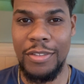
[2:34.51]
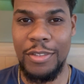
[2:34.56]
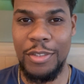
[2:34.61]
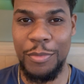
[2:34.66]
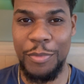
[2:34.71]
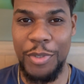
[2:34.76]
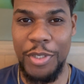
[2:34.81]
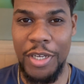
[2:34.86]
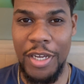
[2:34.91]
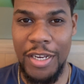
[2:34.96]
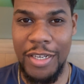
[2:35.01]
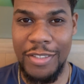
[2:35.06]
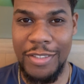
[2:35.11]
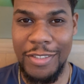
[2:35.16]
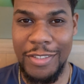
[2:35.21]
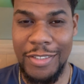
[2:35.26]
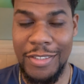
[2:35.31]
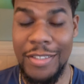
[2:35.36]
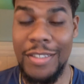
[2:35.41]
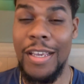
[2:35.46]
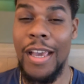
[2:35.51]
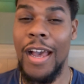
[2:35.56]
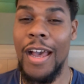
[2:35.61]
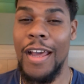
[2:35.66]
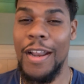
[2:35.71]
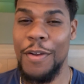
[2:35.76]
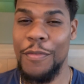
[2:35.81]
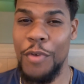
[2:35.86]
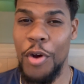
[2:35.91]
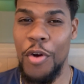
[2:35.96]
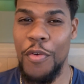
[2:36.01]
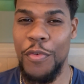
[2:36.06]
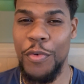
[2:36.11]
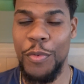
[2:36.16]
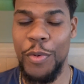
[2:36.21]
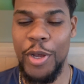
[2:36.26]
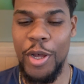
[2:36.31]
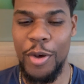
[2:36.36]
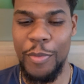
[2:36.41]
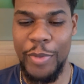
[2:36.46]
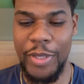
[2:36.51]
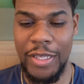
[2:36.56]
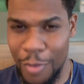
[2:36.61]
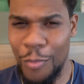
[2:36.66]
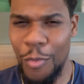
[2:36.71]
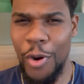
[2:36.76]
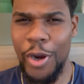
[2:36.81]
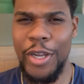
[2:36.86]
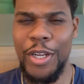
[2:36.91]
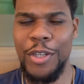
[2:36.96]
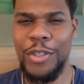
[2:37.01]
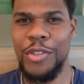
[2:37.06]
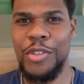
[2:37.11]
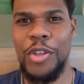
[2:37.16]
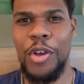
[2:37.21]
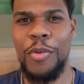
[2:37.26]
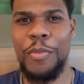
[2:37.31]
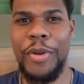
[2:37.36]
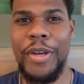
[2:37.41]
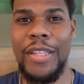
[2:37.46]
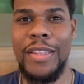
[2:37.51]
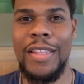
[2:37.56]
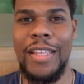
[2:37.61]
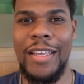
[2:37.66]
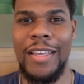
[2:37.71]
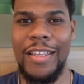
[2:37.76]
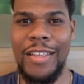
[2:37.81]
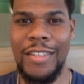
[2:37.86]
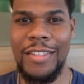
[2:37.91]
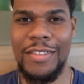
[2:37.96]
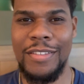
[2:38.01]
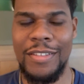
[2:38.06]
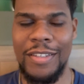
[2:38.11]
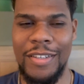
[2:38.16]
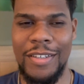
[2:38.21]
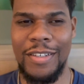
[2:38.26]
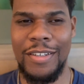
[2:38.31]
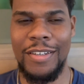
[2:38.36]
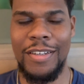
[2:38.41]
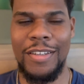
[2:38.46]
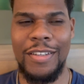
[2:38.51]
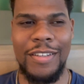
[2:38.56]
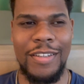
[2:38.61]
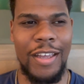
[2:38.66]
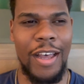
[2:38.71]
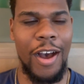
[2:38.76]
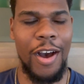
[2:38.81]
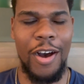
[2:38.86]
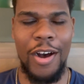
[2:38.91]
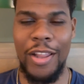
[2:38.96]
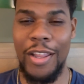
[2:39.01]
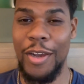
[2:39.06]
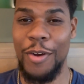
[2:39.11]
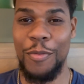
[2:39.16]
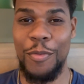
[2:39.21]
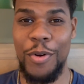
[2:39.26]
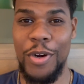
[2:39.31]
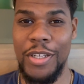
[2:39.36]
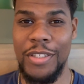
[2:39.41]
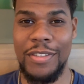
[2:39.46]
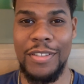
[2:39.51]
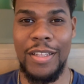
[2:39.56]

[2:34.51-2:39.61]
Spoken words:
To be honest, it's kind of overwhelming working on so many things all at once,